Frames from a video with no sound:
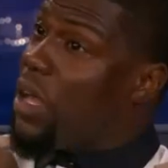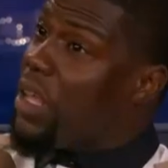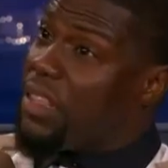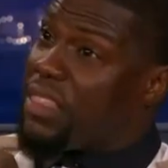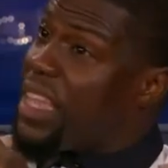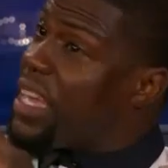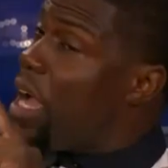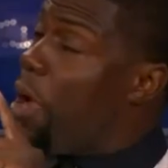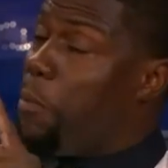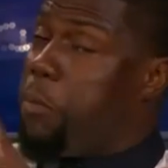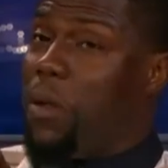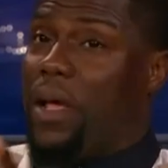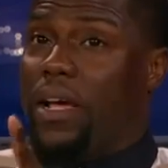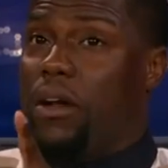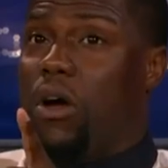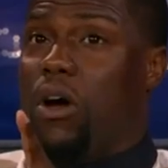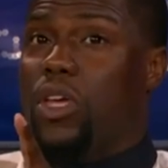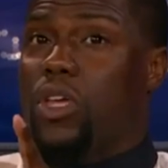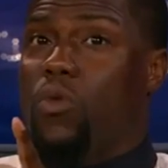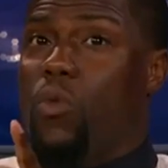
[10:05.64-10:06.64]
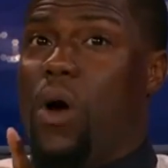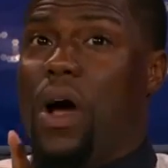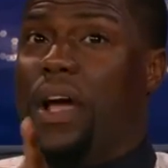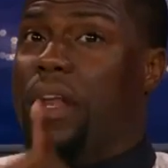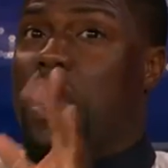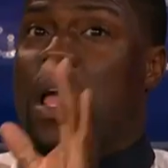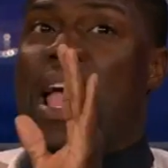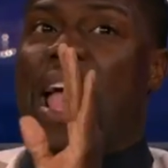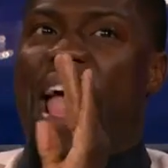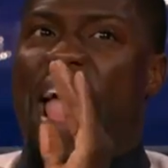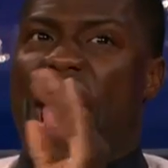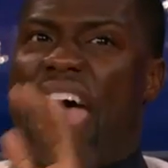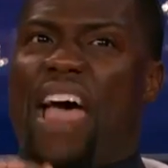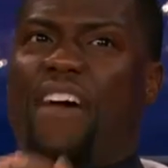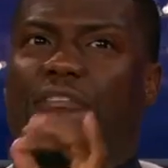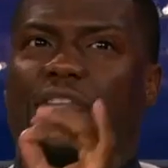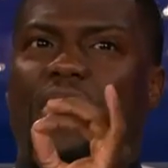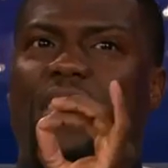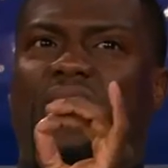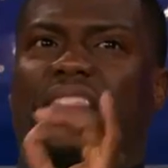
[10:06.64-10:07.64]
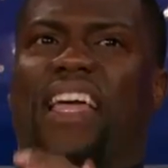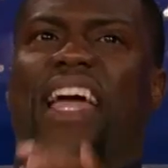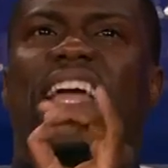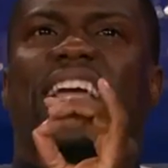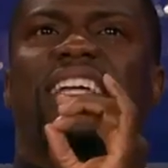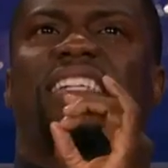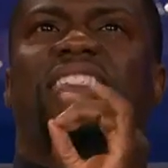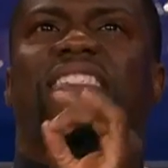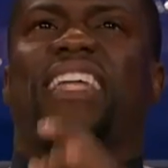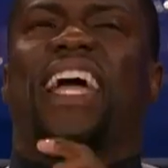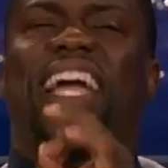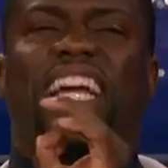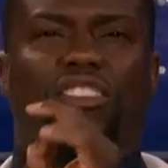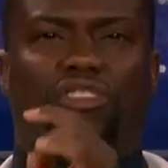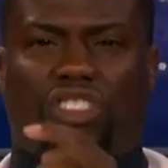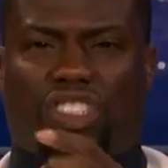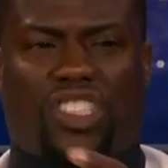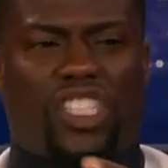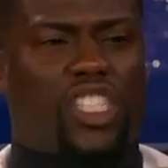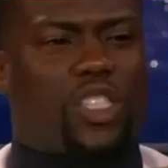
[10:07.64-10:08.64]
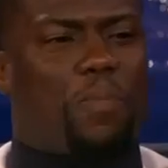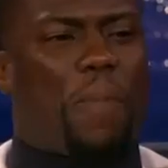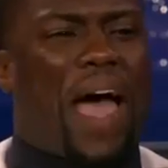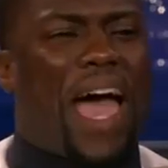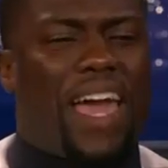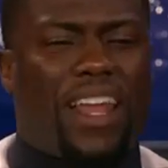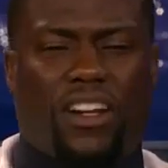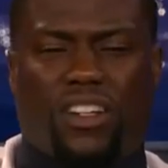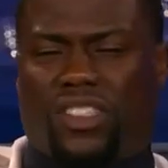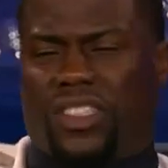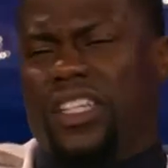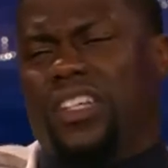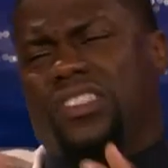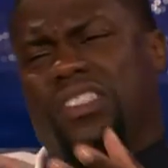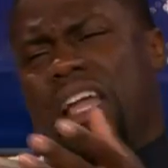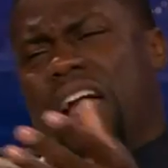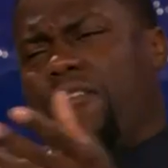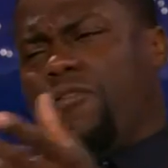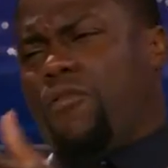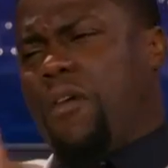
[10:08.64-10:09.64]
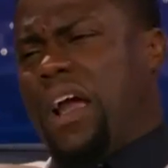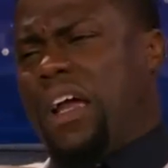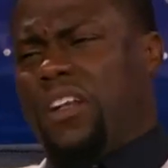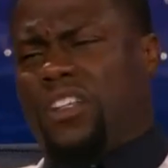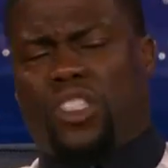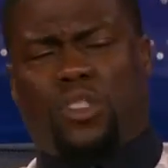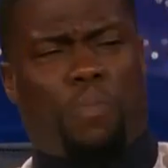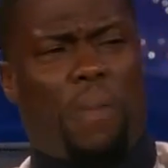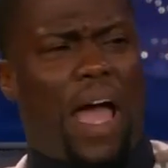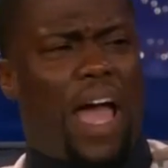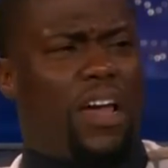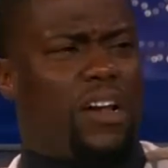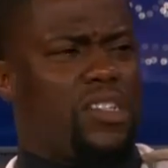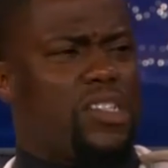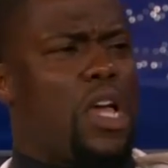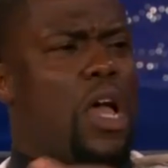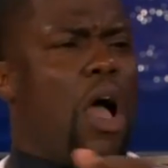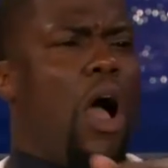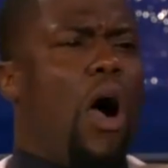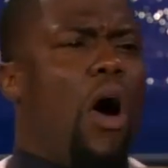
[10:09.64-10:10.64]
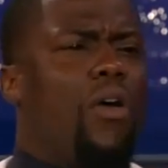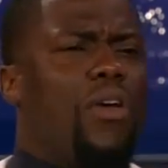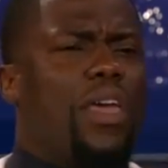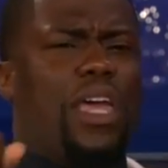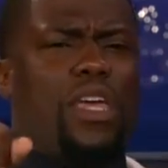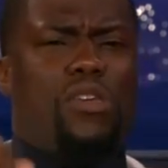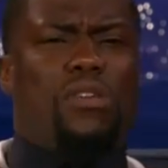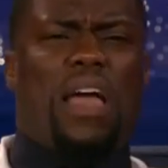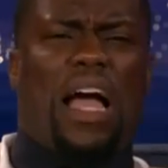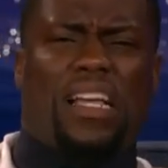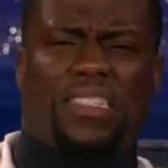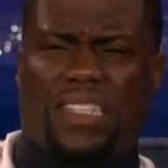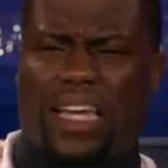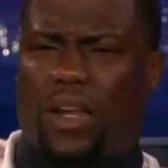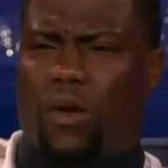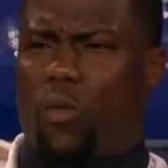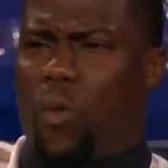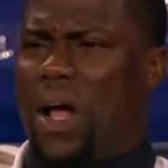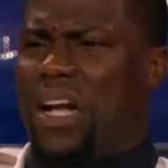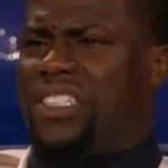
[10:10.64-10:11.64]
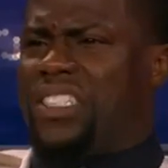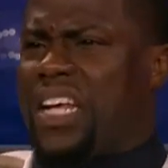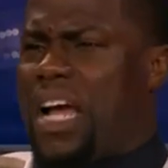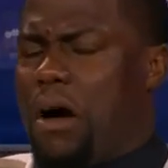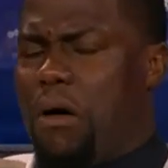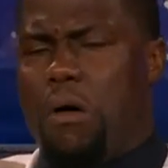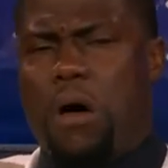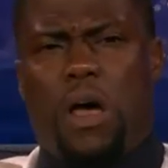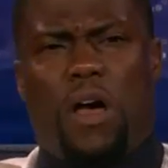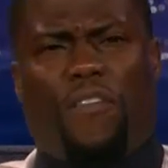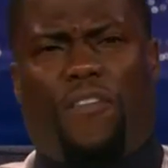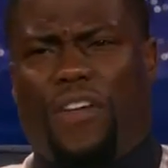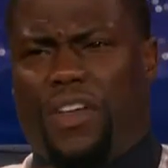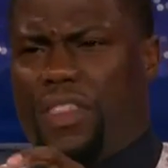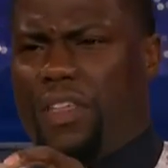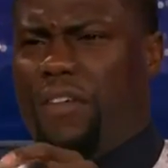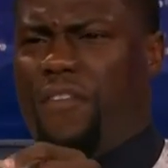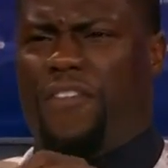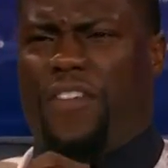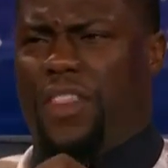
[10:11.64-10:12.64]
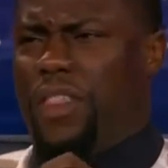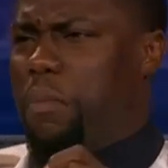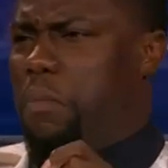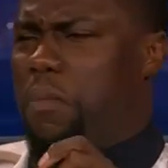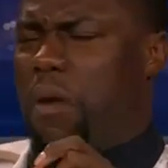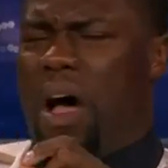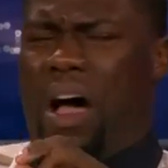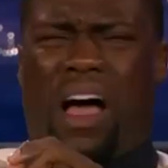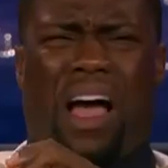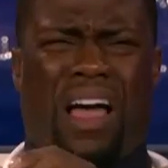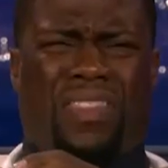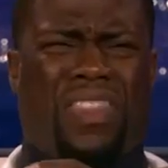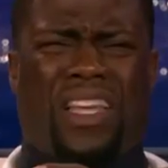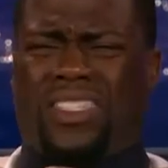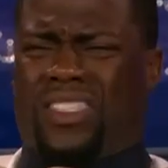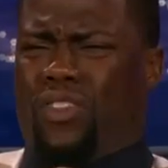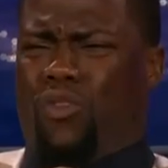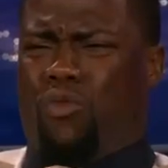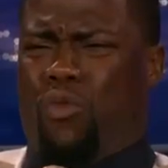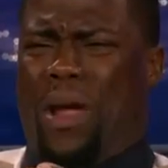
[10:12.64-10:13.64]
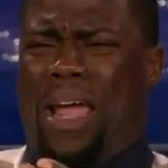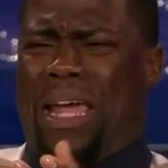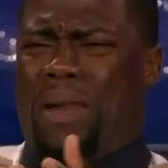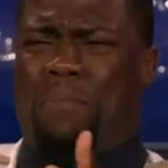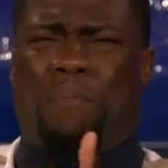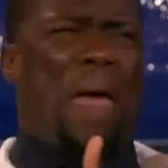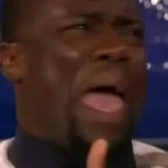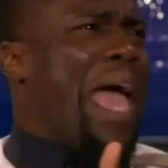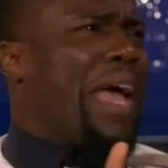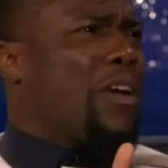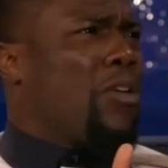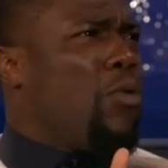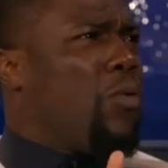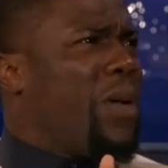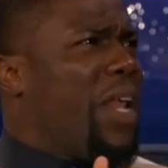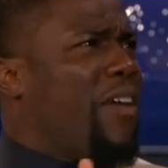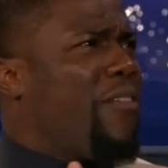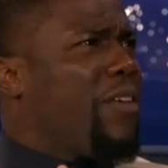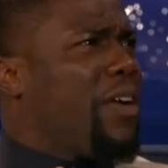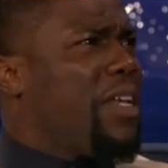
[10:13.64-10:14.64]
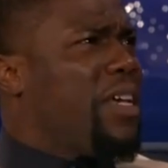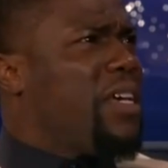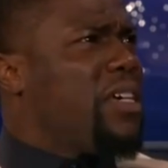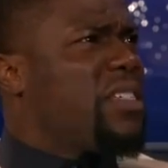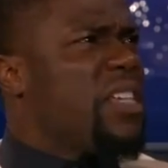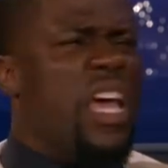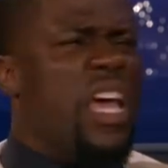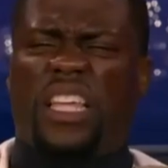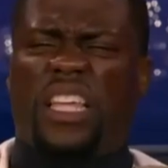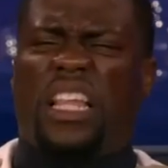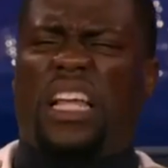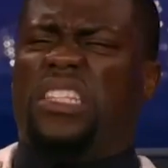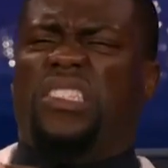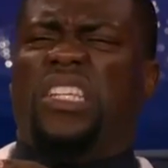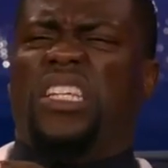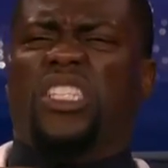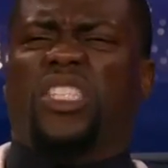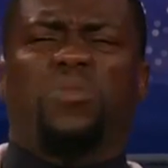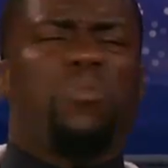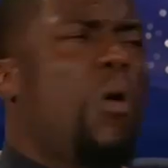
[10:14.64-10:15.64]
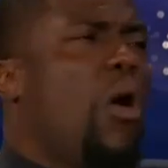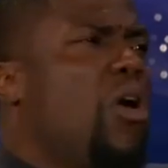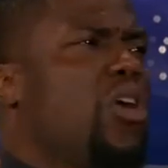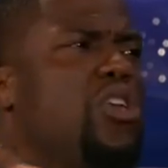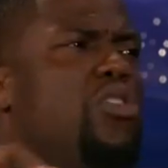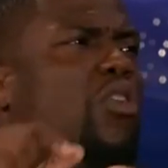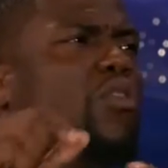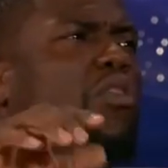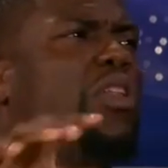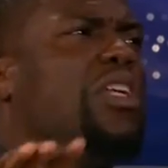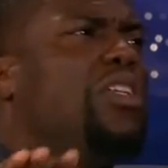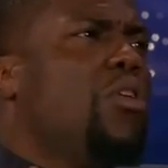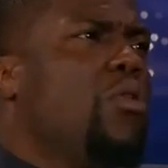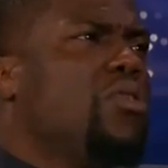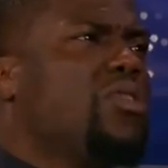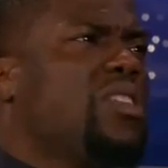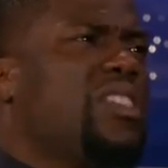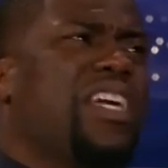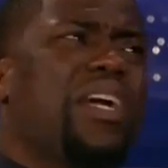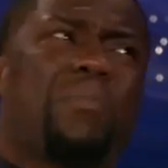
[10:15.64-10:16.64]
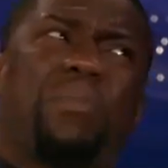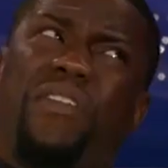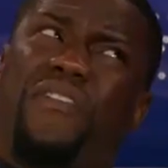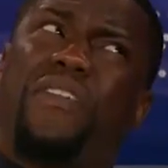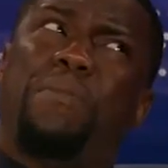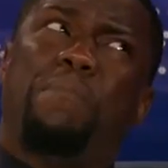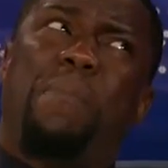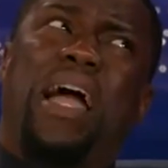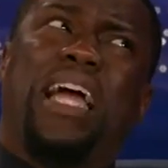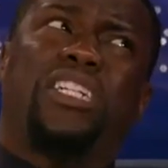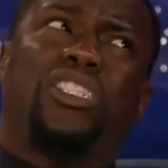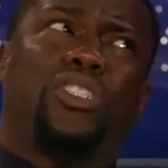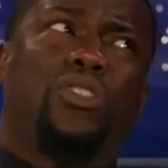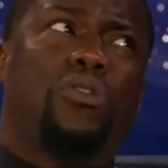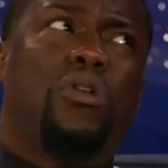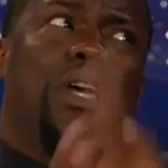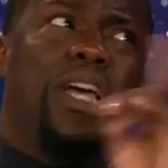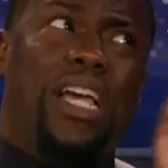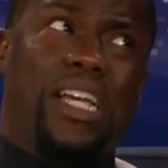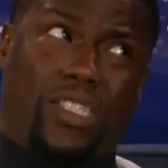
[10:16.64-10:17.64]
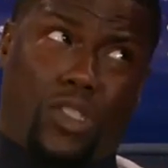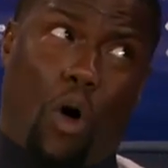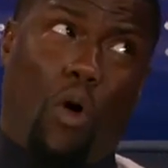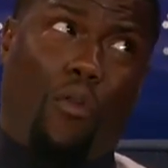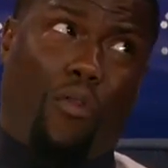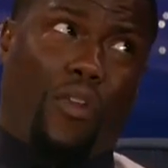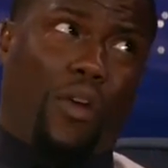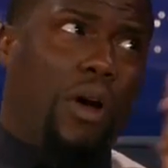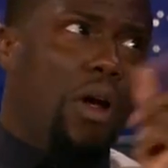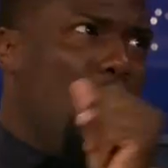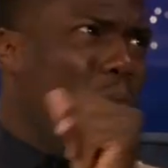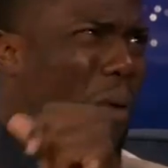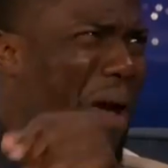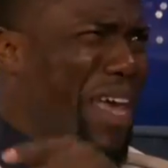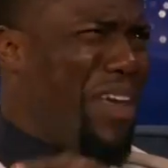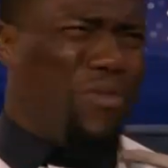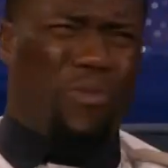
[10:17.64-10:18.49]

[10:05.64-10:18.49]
can think I'm playing all you want. Everything is dangerous. The spiders, there's not regular spiders. Oh yeah, you guys got to watch out for the I think it's the red back or whatever it is. They say it's small. You don't really know it's there, but if it bites you, it's over. Wait,